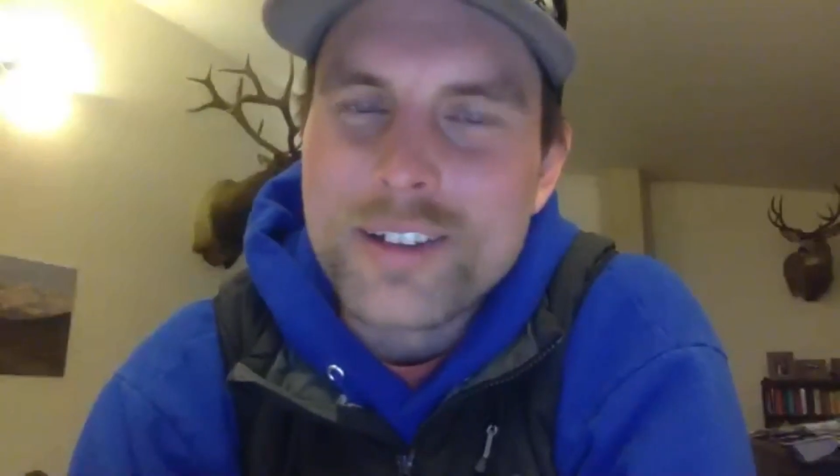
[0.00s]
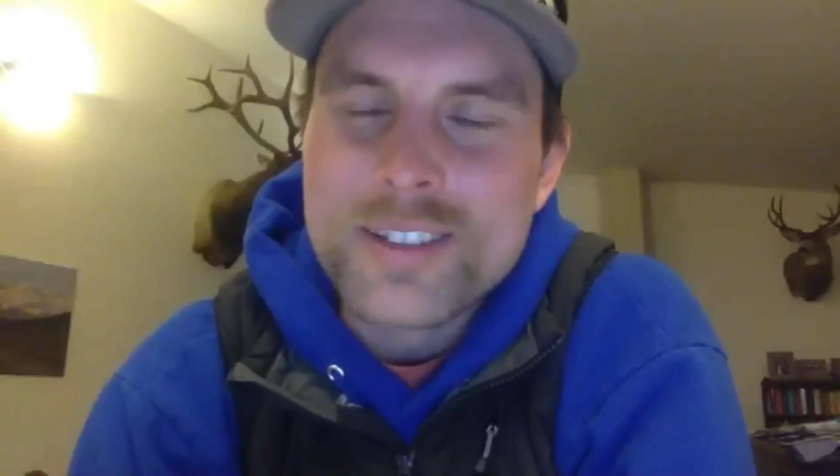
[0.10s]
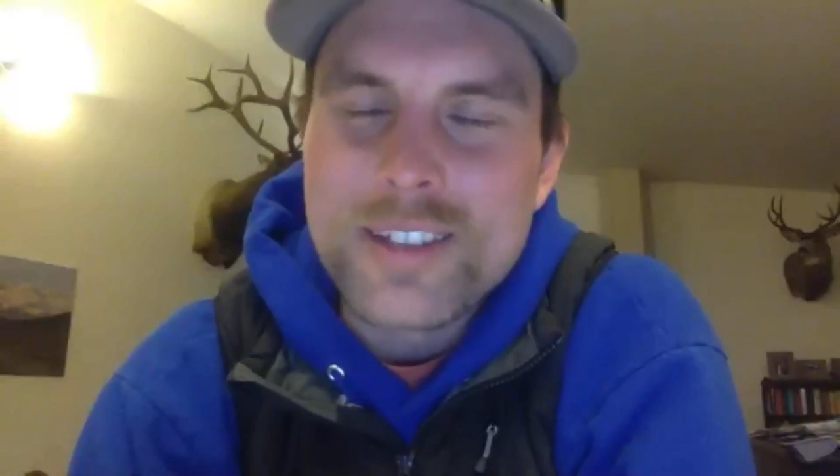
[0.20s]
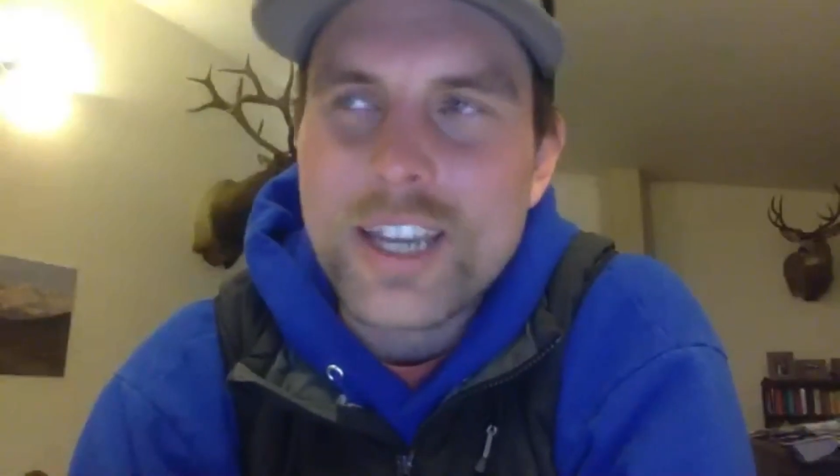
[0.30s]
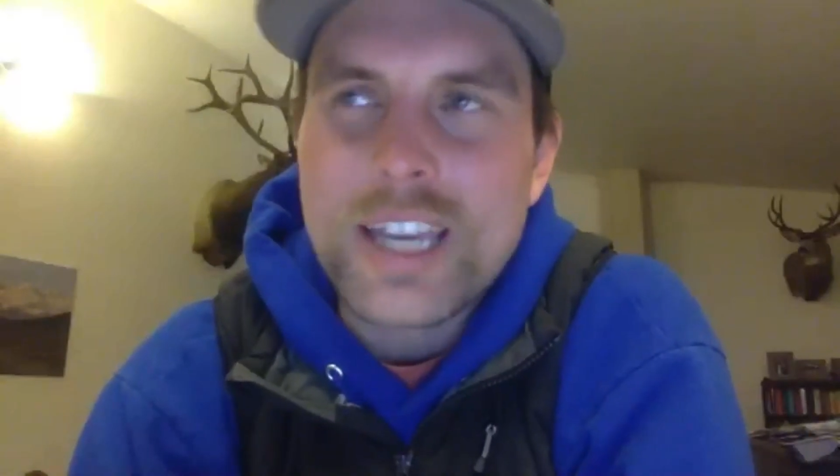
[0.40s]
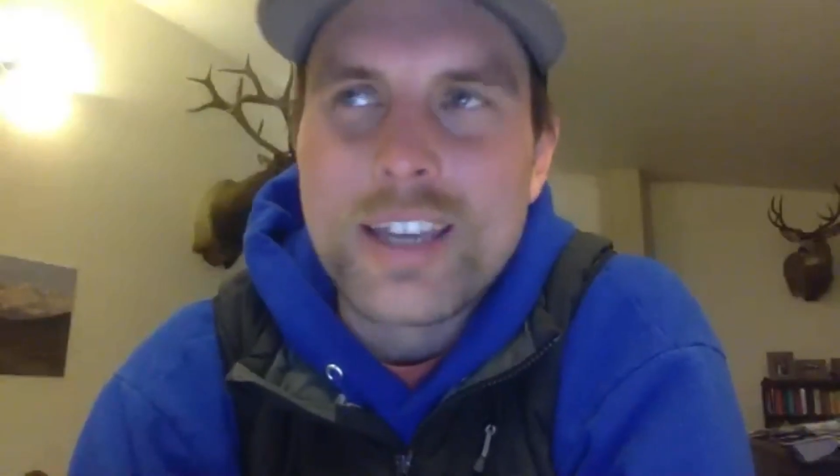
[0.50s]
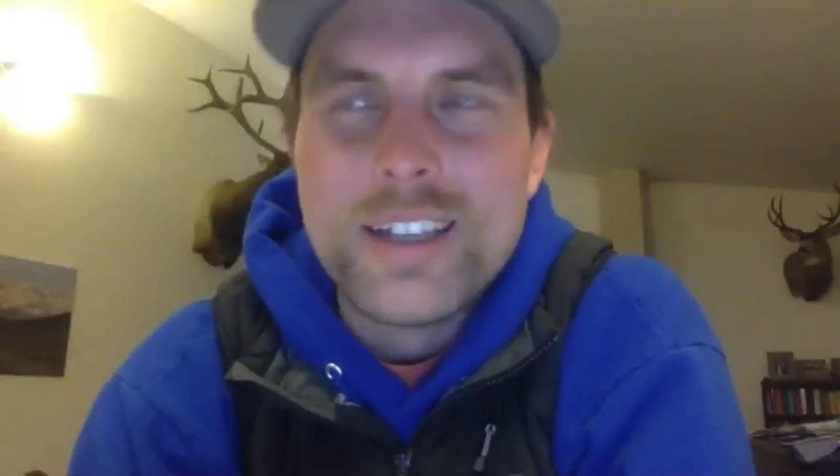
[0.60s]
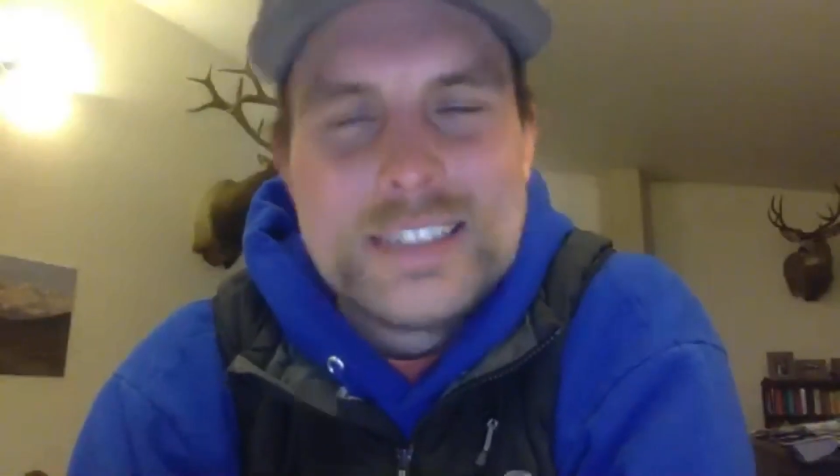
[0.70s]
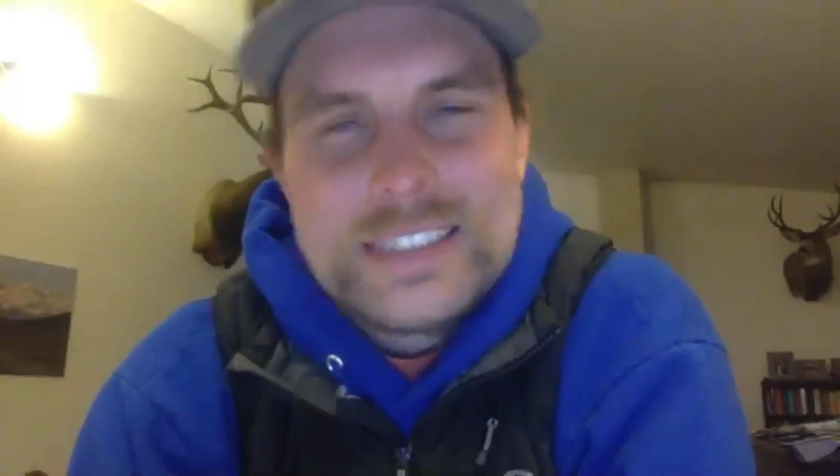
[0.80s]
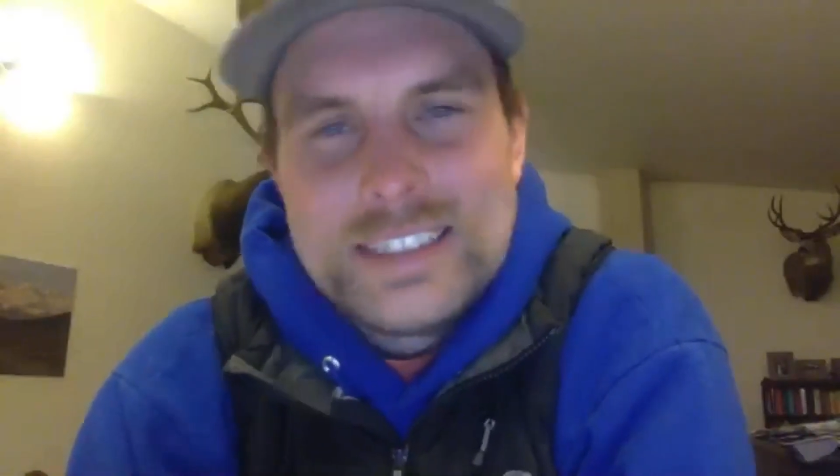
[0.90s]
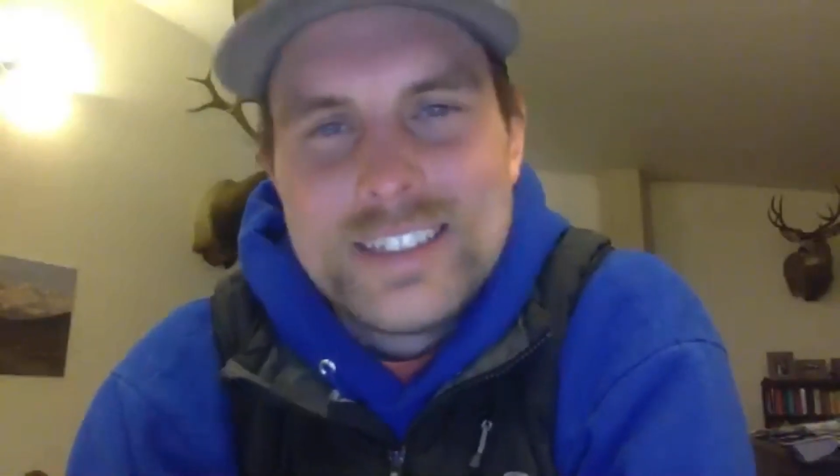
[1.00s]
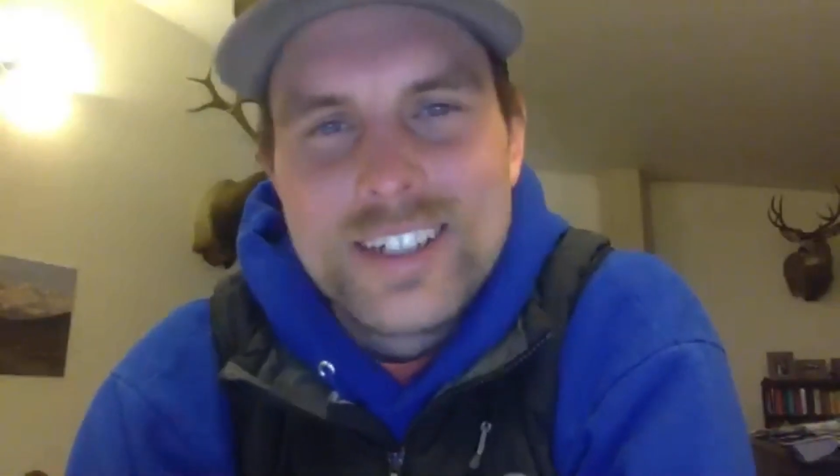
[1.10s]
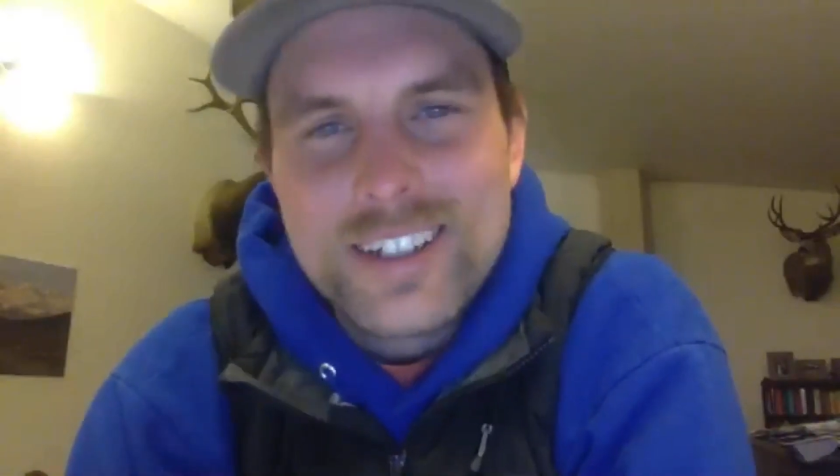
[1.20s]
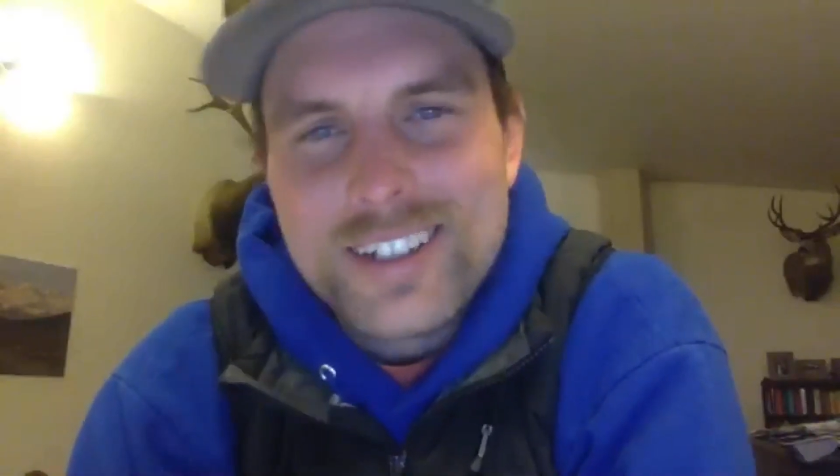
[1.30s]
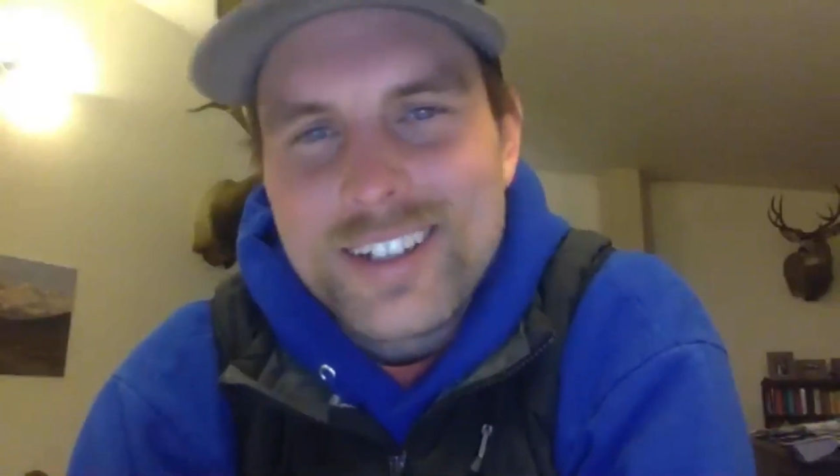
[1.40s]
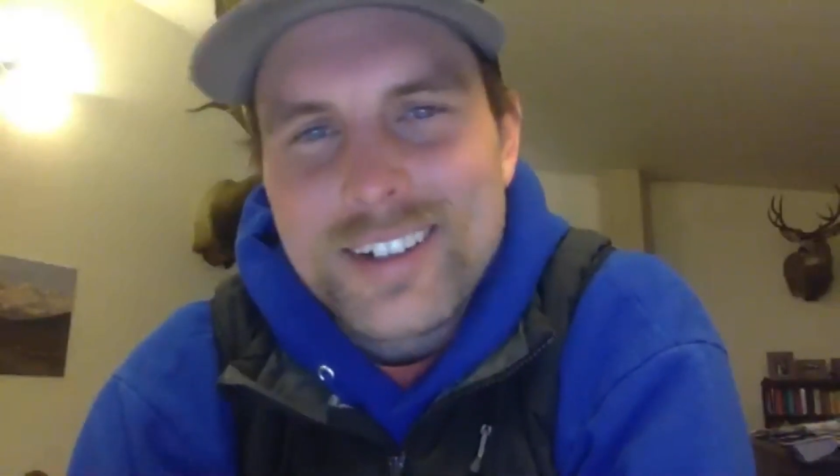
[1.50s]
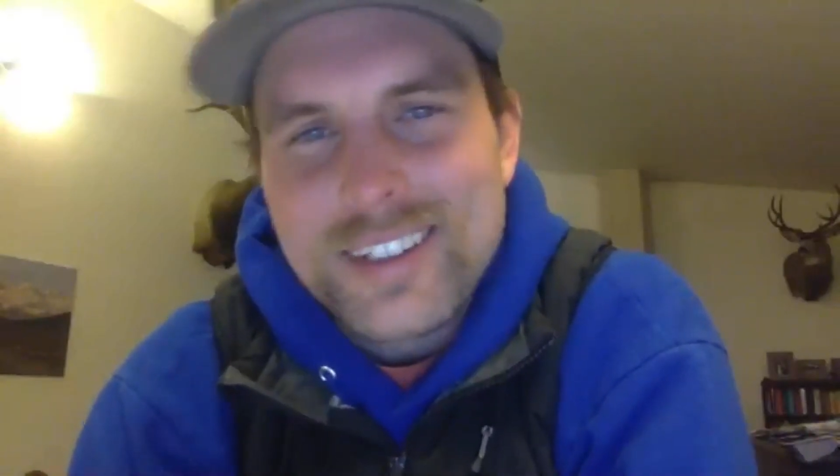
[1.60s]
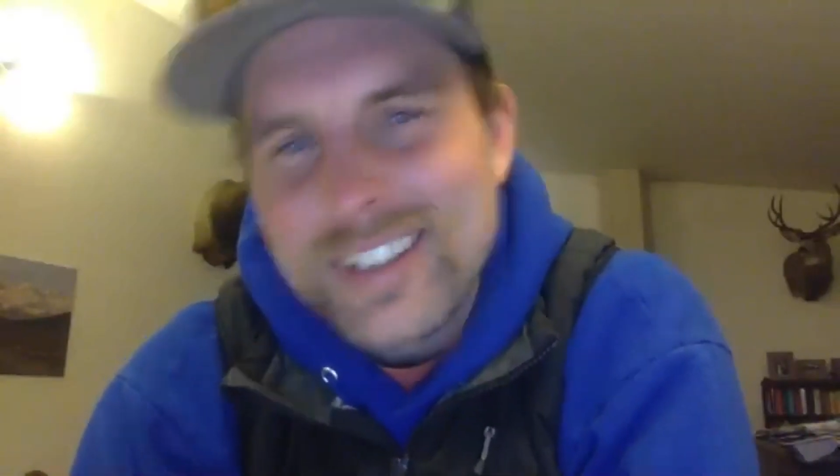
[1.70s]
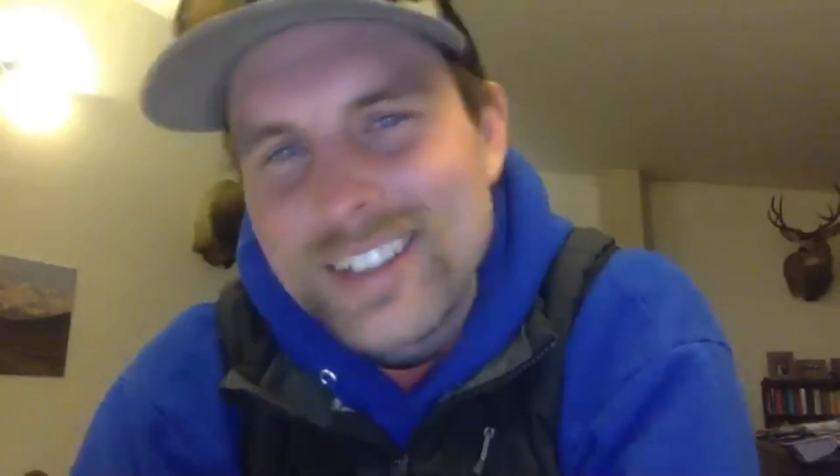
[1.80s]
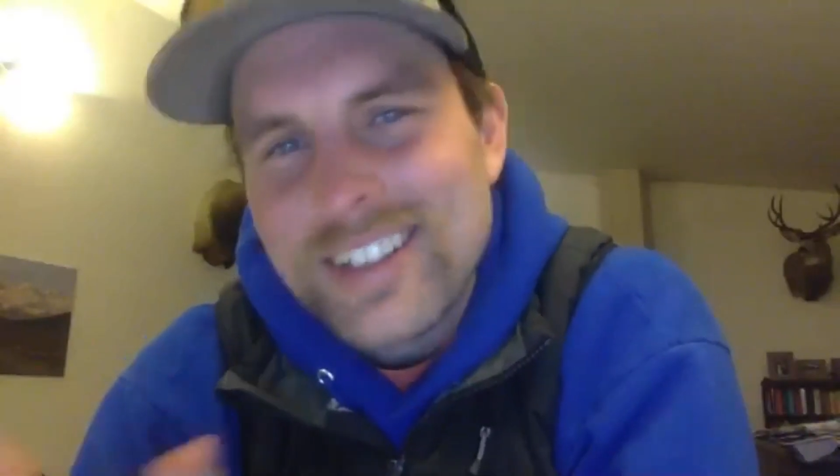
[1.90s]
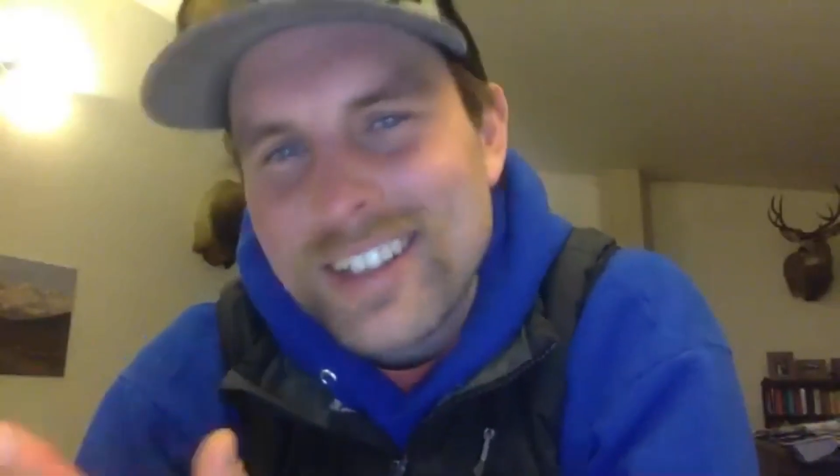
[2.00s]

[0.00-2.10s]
It's like, I don't know.